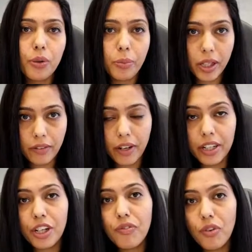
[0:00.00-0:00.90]
to be
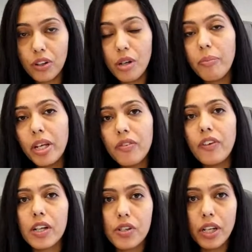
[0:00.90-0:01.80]
created for the
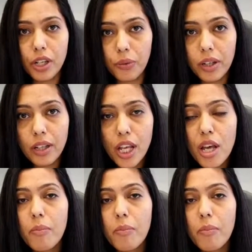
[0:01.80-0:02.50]
manufacturing unit,